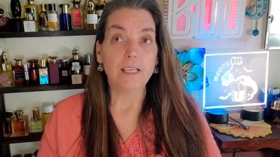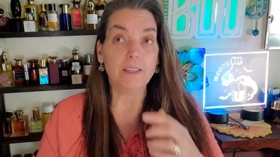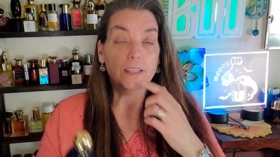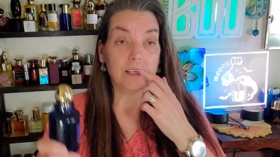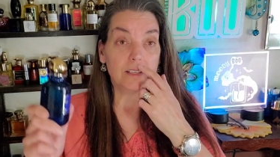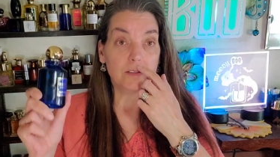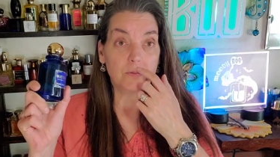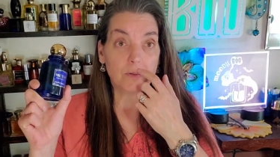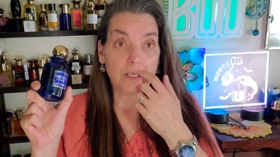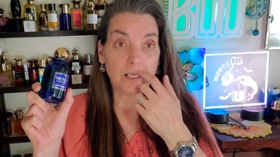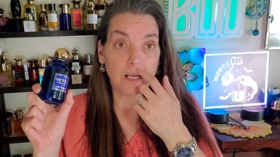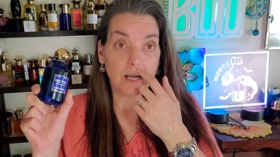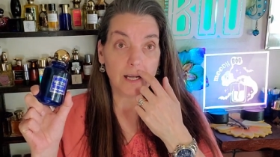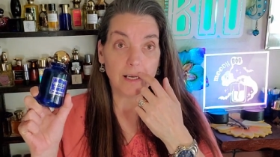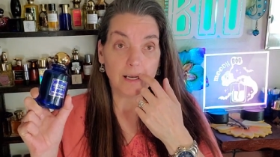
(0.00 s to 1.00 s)
This
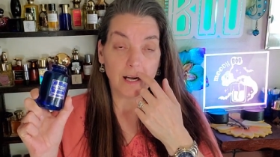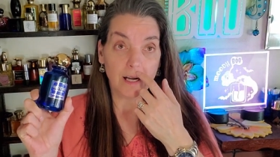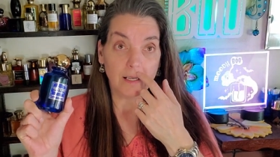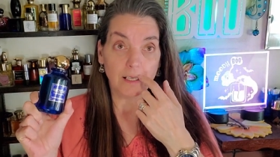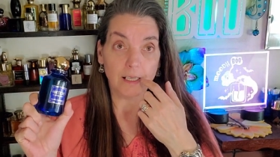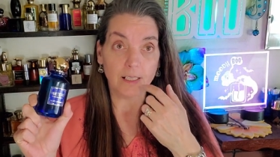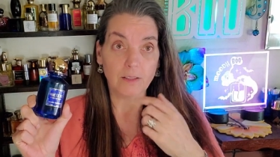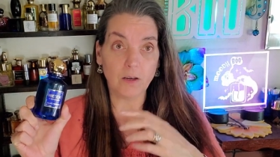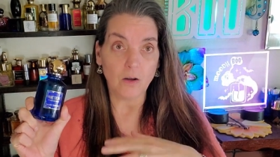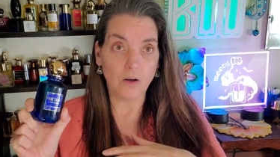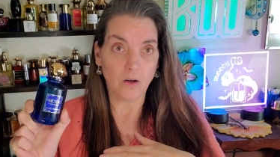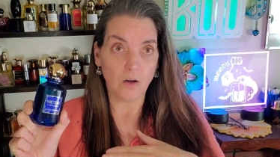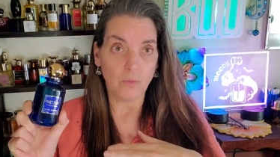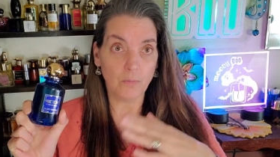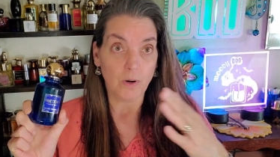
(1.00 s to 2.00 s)
one I got in the
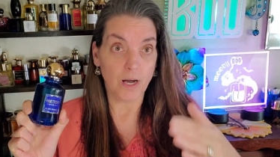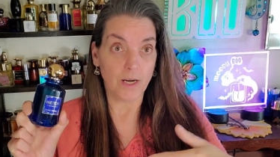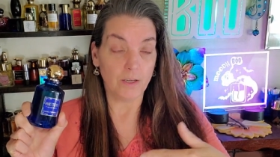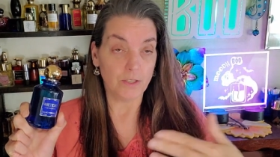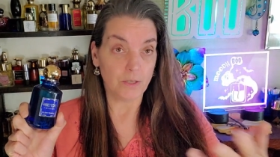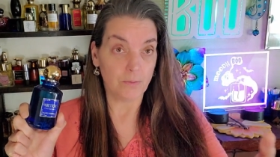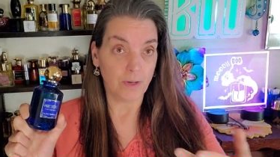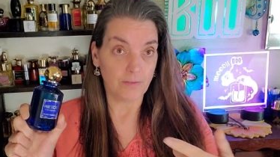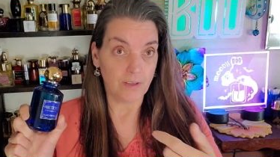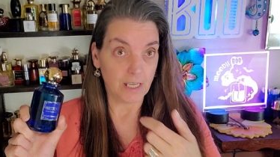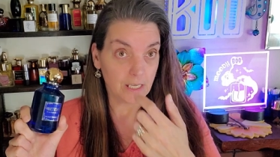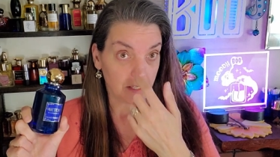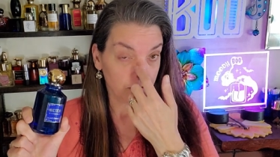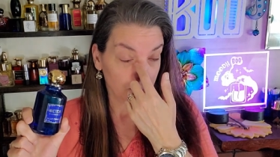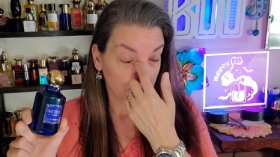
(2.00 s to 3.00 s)
haul prior to my
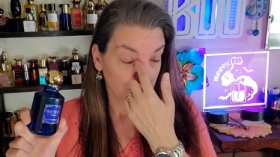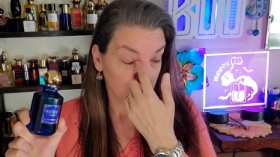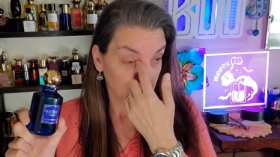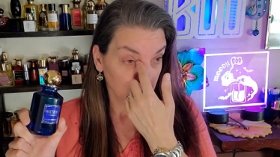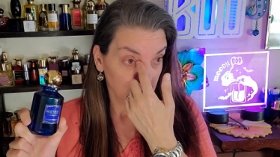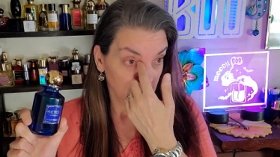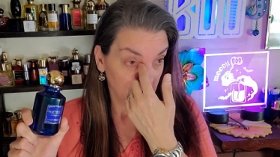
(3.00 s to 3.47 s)
vacation haul.